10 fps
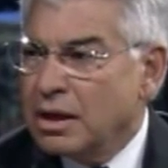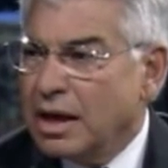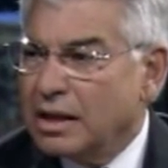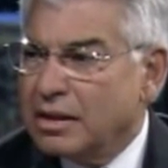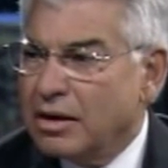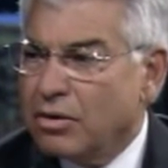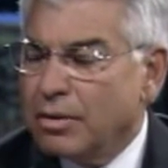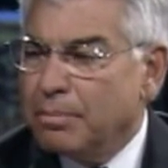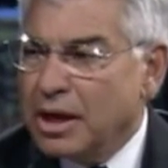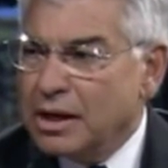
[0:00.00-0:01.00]
and there
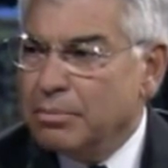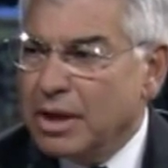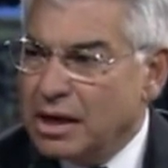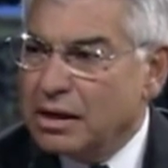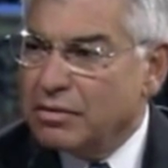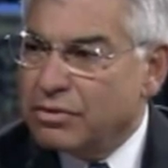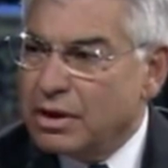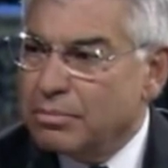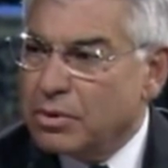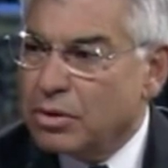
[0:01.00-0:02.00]
are many, many of
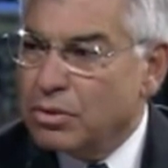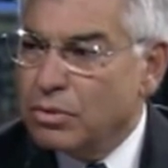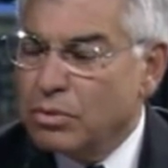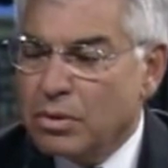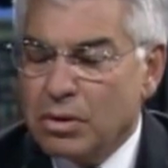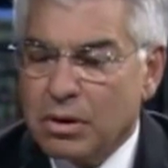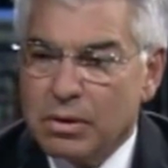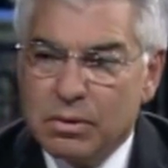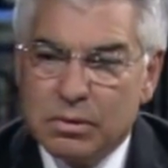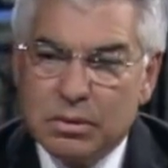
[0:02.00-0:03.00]
them who are
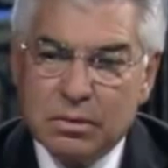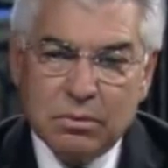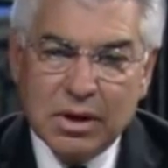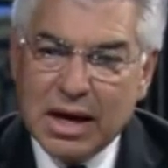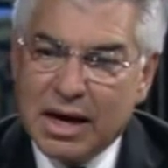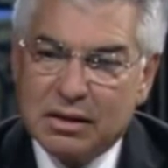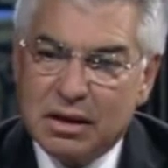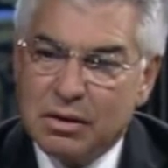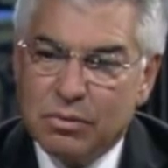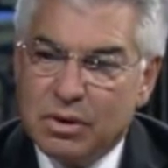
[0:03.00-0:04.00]
uh,
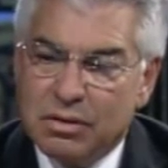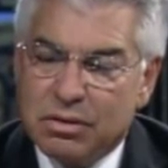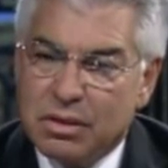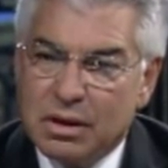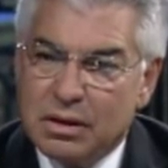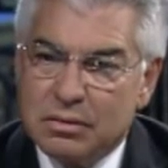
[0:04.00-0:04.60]
reacting with uh,